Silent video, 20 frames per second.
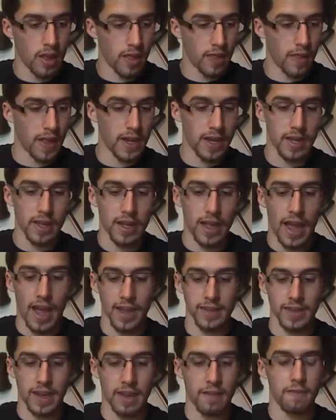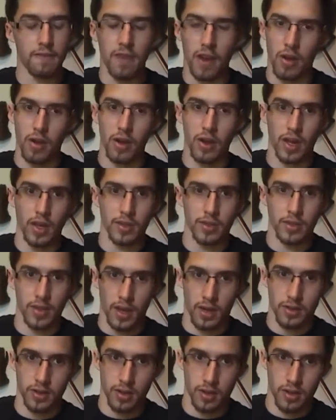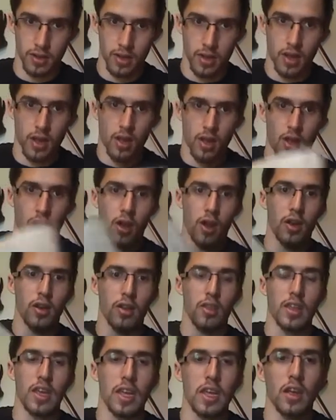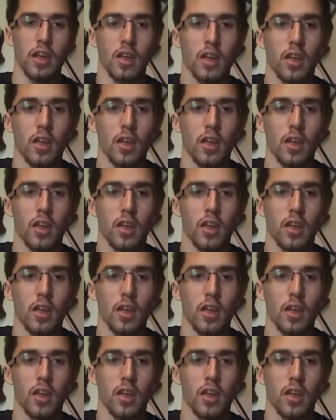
Then it has a very nice section on the